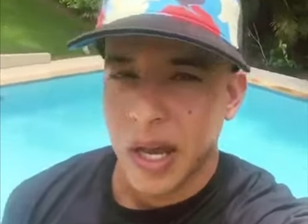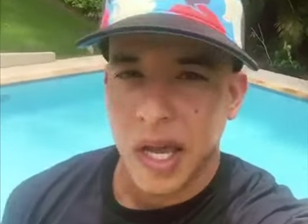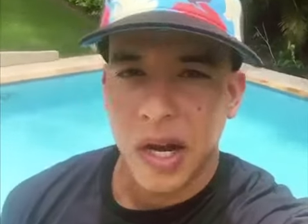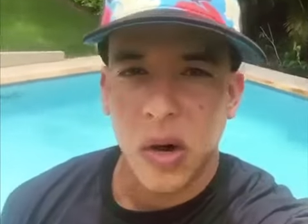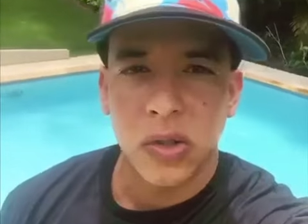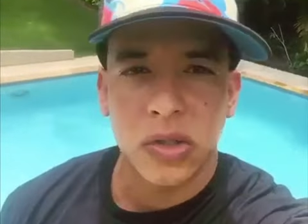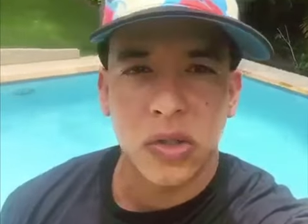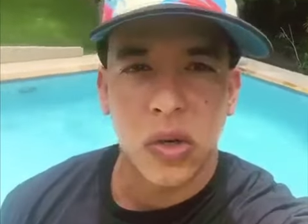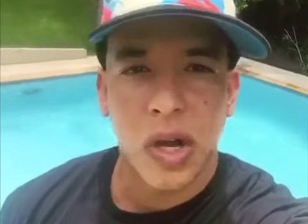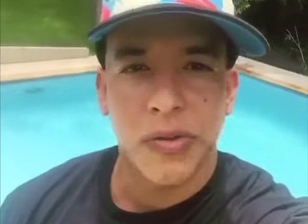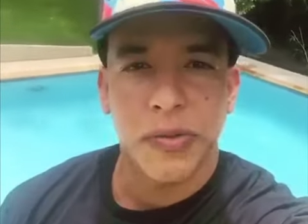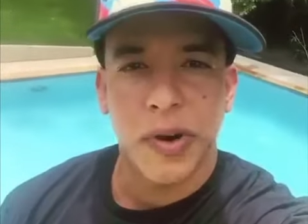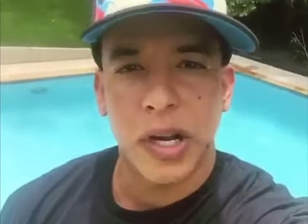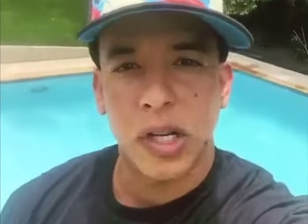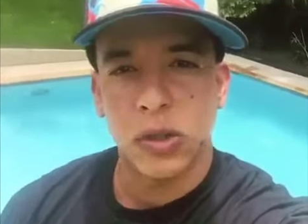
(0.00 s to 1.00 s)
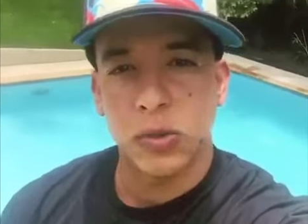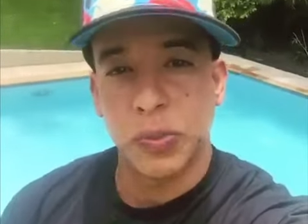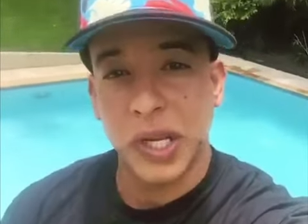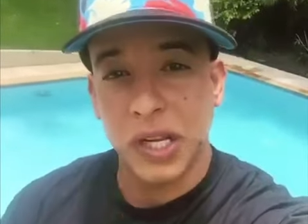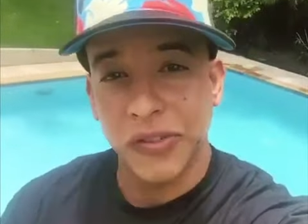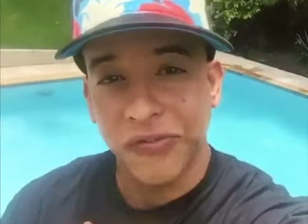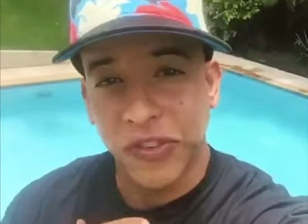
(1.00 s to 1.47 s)
And also, everybody who's
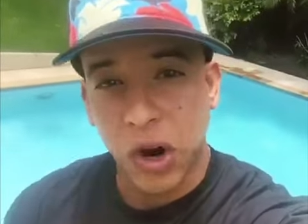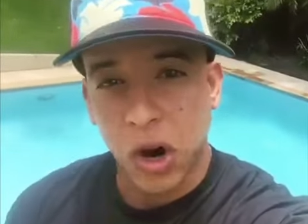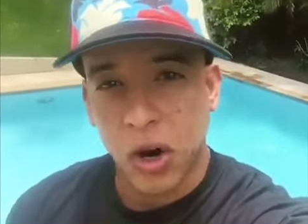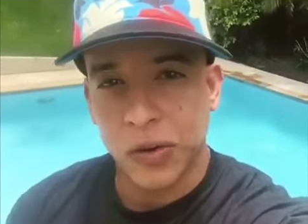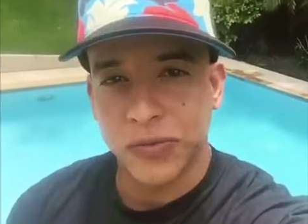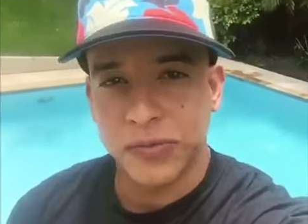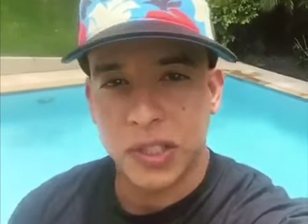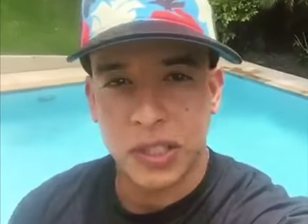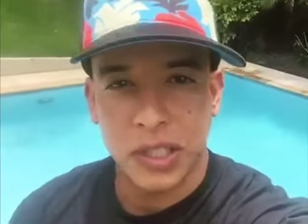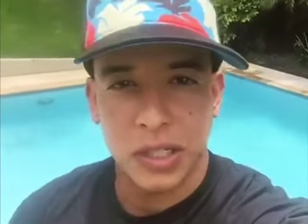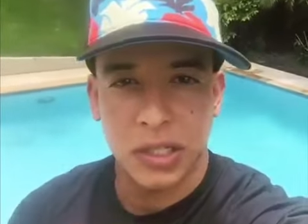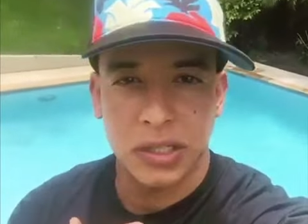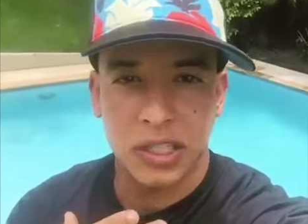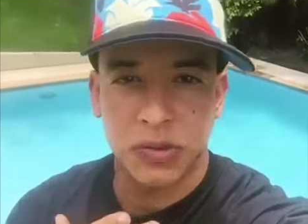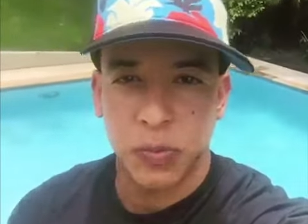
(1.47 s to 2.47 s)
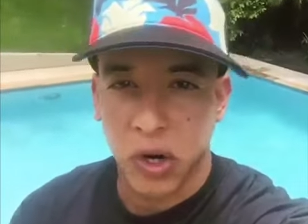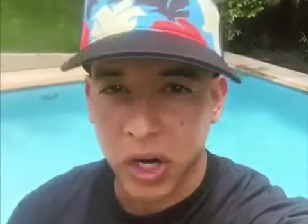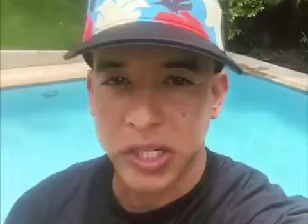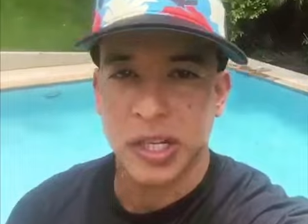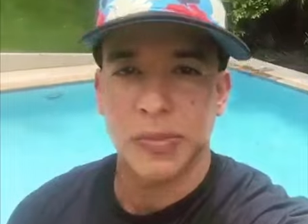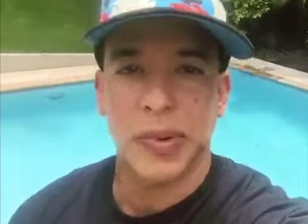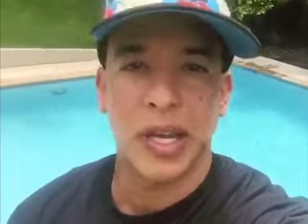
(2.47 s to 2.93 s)
been involved in this
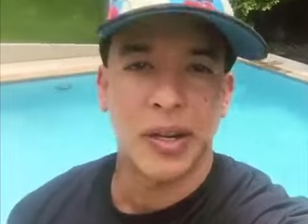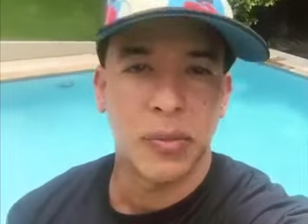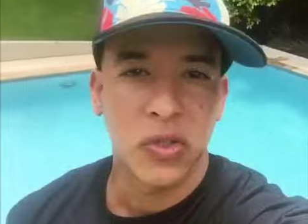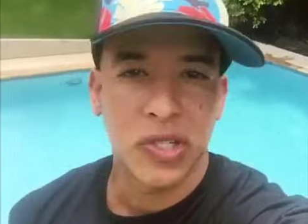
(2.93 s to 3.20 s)
project, man.